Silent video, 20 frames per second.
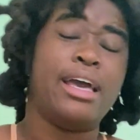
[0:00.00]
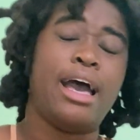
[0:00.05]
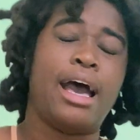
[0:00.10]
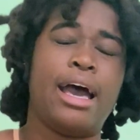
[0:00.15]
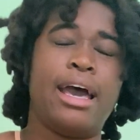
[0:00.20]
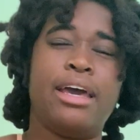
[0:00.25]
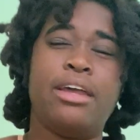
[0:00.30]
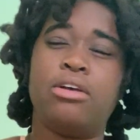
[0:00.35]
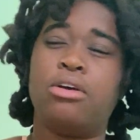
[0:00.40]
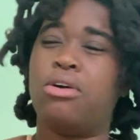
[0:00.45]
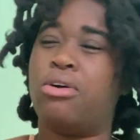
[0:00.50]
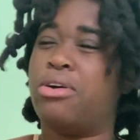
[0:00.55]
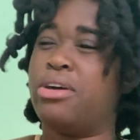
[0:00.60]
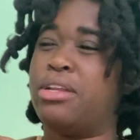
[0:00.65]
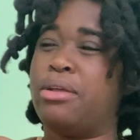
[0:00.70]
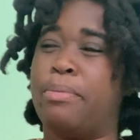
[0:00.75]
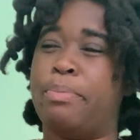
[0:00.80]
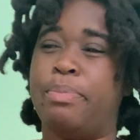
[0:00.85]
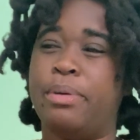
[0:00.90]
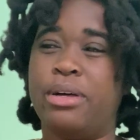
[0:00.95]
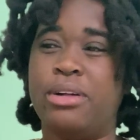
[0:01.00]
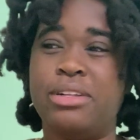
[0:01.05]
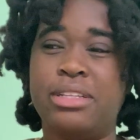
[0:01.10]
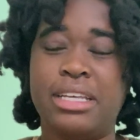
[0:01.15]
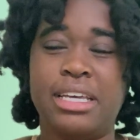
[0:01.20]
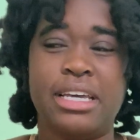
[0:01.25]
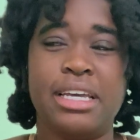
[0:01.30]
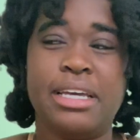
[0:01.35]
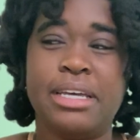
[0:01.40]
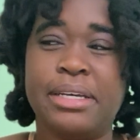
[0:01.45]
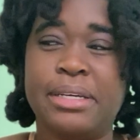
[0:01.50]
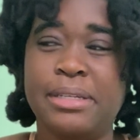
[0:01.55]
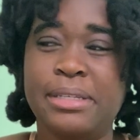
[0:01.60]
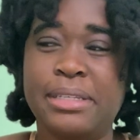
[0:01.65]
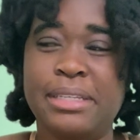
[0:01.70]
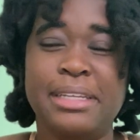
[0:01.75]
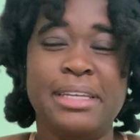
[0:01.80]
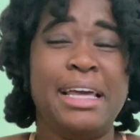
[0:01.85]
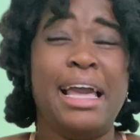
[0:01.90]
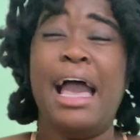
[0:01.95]
I had to go in the building.
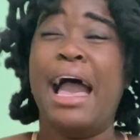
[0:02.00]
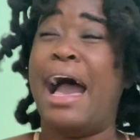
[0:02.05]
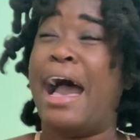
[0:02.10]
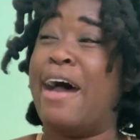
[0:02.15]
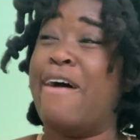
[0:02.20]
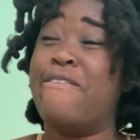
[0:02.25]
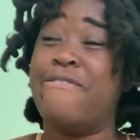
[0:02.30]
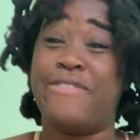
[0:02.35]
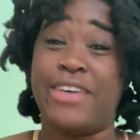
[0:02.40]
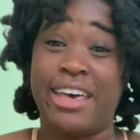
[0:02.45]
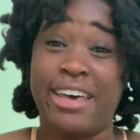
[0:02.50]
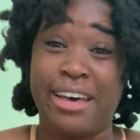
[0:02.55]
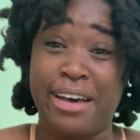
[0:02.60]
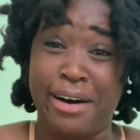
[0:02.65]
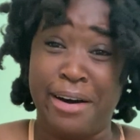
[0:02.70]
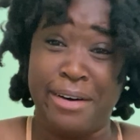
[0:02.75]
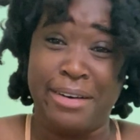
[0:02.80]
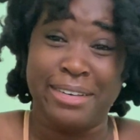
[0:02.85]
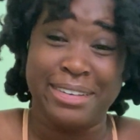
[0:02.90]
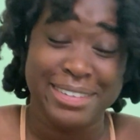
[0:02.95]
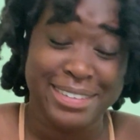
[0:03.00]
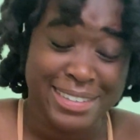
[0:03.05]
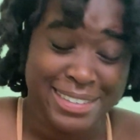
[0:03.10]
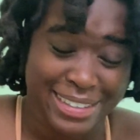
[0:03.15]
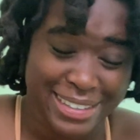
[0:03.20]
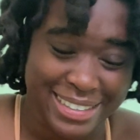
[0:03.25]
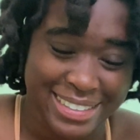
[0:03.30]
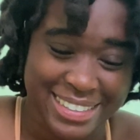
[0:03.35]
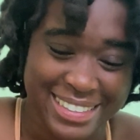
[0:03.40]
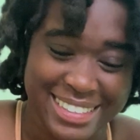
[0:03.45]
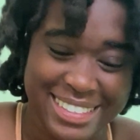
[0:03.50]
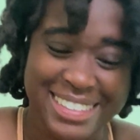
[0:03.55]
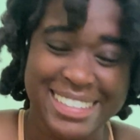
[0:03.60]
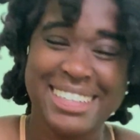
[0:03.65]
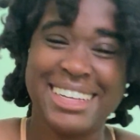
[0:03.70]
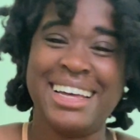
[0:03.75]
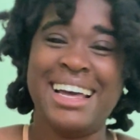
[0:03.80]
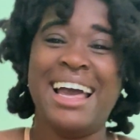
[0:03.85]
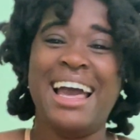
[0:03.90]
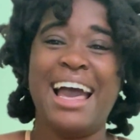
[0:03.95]
I fell.
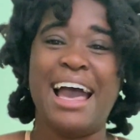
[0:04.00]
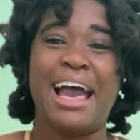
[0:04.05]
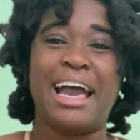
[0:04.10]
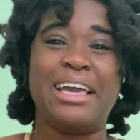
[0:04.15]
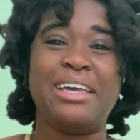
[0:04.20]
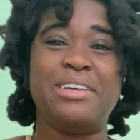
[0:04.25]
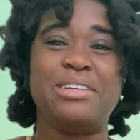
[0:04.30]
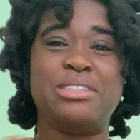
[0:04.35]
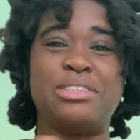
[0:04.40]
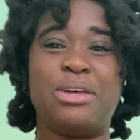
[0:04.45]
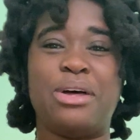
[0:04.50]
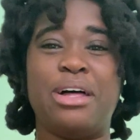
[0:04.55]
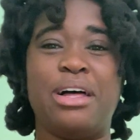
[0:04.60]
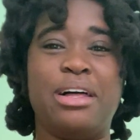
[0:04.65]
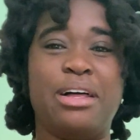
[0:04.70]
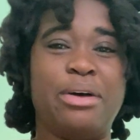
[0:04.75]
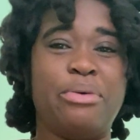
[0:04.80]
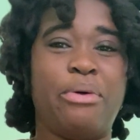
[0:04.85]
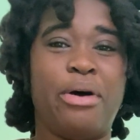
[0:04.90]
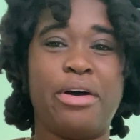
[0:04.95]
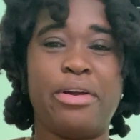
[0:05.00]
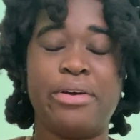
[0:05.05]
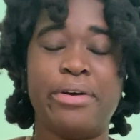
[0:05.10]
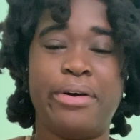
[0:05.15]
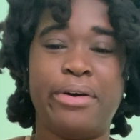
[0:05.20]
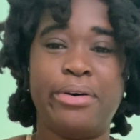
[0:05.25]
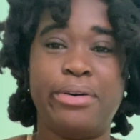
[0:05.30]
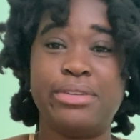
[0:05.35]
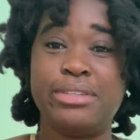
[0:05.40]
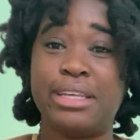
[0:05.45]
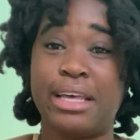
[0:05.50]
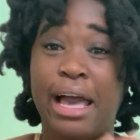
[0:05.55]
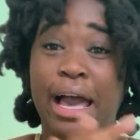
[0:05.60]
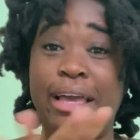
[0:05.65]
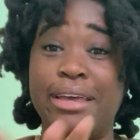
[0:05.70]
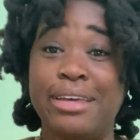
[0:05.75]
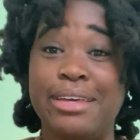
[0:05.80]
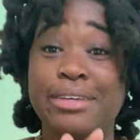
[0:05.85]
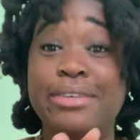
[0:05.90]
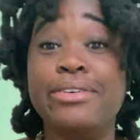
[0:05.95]
I used the water hose.
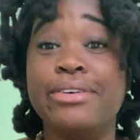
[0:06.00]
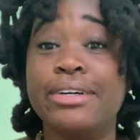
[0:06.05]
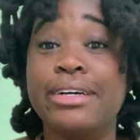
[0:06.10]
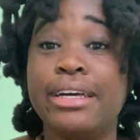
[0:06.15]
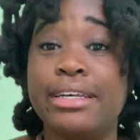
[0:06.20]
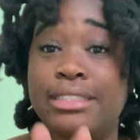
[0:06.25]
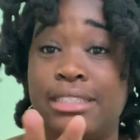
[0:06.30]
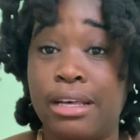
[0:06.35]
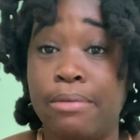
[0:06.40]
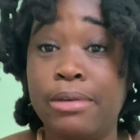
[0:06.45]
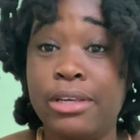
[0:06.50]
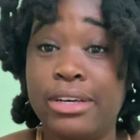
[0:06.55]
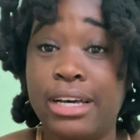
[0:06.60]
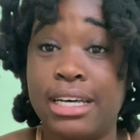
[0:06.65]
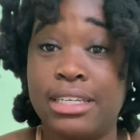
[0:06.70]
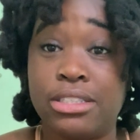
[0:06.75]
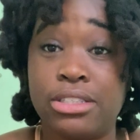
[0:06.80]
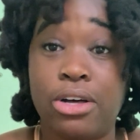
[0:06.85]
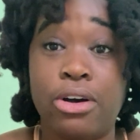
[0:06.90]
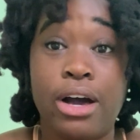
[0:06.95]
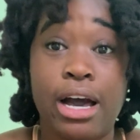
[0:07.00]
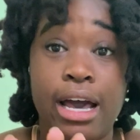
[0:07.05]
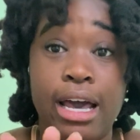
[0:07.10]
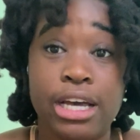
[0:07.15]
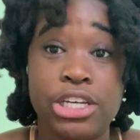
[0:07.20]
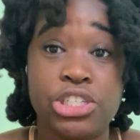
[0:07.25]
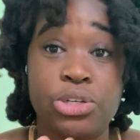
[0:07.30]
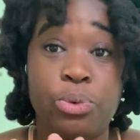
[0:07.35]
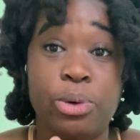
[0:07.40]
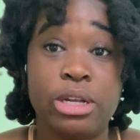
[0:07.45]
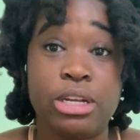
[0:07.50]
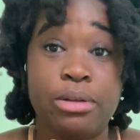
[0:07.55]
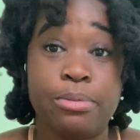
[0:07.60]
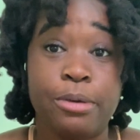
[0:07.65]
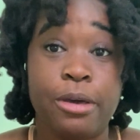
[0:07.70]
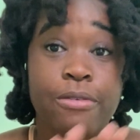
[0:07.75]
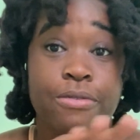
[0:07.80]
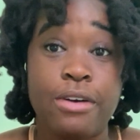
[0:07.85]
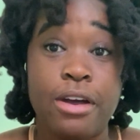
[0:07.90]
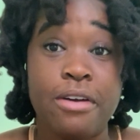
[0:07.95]
Some of you guys know I actually wanted to be
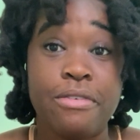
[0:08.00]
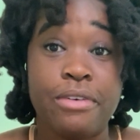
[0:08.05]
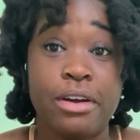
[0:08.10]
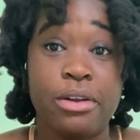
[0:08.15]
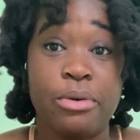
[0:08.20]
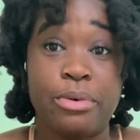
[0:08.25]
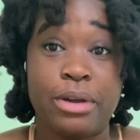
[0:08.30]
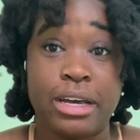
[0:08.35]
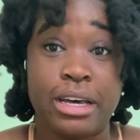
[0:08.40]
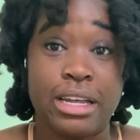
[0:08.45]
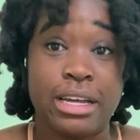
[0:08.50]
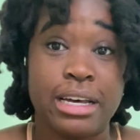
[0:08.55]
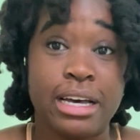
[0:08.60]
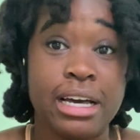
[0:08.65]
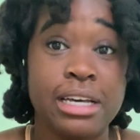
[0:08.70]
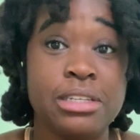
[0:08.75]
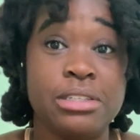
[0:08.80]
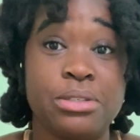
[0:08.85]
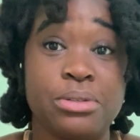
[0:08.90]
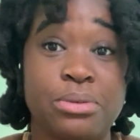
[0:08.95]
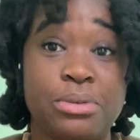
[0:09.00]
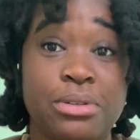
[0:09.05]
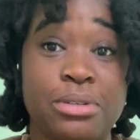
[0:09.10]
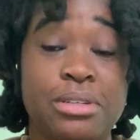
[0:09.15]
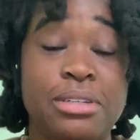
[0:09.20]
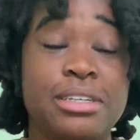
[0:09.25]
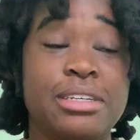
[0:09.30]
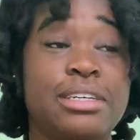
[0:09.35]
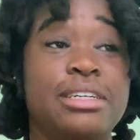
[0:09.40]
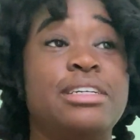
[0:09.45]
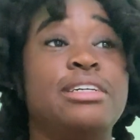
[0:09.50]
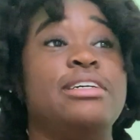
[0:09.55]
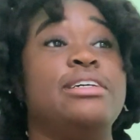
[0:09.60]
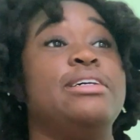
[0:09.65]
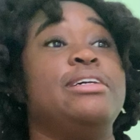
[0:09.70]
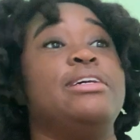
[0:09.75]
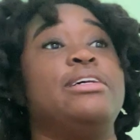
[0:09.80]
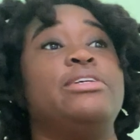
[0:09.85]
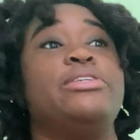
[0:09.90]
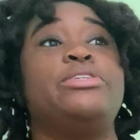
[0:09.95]
a firefighter when I got out of high school.
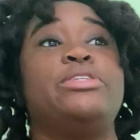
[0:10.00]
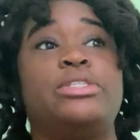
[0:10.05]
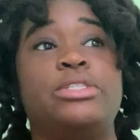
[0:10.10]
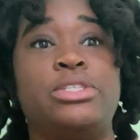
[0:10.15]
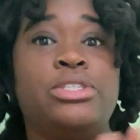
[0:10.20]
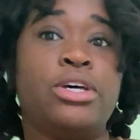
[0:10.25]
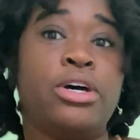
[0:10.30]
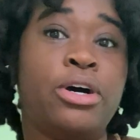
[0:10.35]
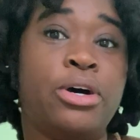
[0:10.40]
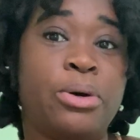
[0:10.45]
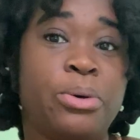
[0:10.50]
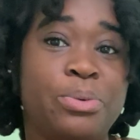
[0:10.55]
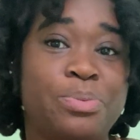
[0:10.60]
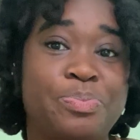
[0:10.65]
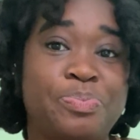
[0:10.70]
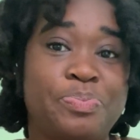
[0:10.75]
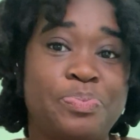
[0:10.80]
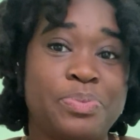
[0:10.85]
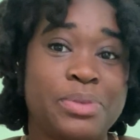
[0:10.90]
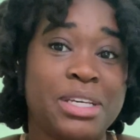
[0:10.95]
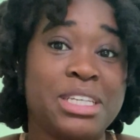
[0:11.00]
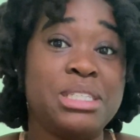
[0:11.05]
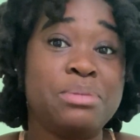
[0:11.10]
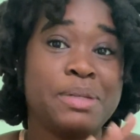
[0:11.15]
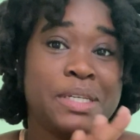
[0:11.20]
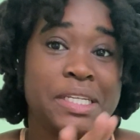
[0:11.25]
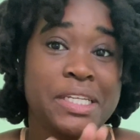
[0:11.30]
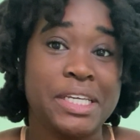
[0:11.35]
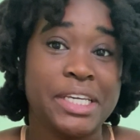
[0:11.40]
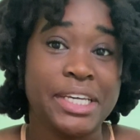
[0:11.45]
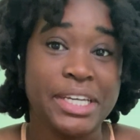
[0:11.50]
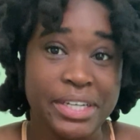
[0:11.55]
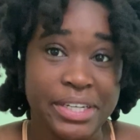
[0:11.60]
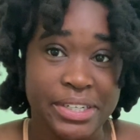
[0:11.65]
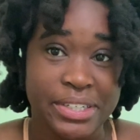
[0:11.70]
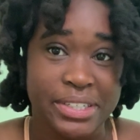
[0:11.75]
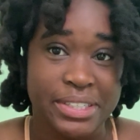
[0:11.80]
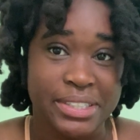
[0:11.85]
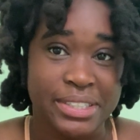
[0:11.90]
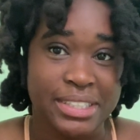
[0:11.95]
So it's been
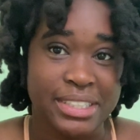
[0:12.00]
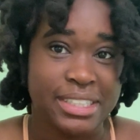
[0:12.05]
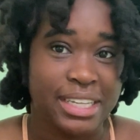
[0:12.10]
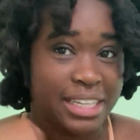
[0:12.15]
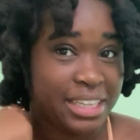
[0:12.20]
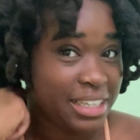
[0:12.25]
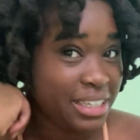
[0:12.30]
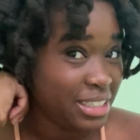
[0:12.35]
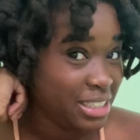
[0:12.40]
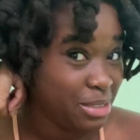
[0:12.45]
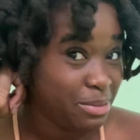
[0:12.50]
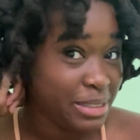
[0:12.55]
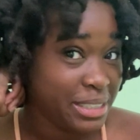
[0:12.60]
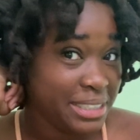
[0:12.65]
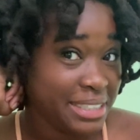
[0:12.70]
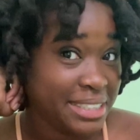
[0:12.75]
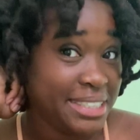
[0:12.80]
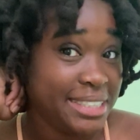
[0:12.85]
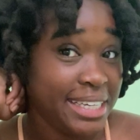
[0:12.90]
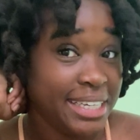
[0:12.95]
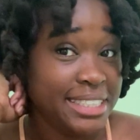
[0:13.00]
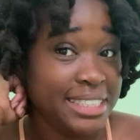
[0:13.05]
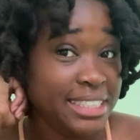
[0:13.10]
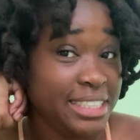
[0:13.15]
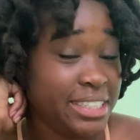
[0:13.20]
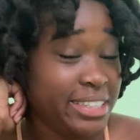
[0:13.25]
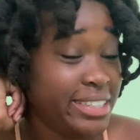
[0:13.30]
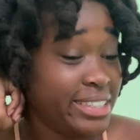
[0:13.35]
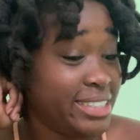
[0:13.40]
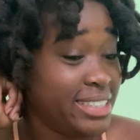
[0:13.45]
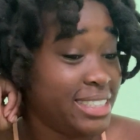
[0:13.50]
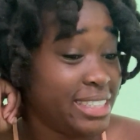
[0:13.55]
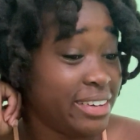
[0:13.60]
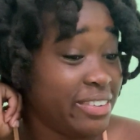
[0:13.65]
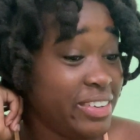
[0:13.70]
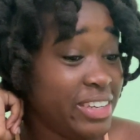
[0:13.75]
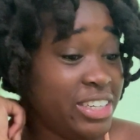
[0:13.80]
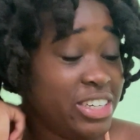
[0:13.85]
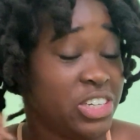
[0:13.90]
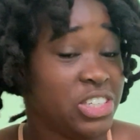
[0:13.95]
years. I think it's been 6 years, 7
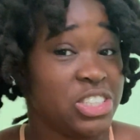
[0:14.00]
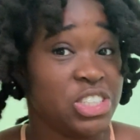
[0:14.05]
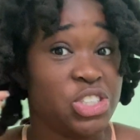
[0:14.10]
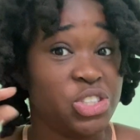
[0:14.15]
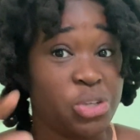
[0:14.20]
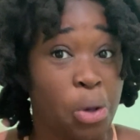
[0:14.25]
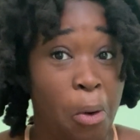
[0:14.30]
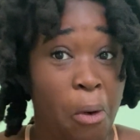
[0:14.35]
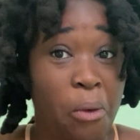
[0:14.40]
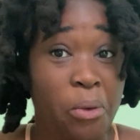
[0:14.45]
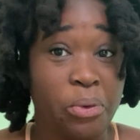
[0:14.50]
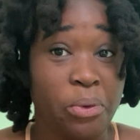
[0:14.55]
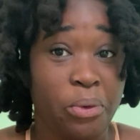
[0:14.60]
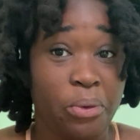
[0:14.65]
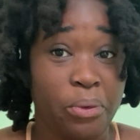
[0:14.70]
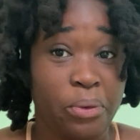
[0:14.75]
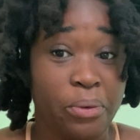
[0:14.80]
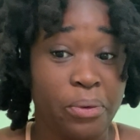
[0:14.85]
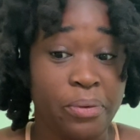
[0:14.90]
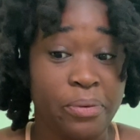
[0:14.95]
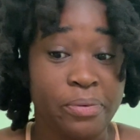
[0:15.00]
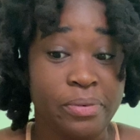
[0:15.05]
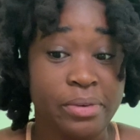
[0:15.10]
years in total.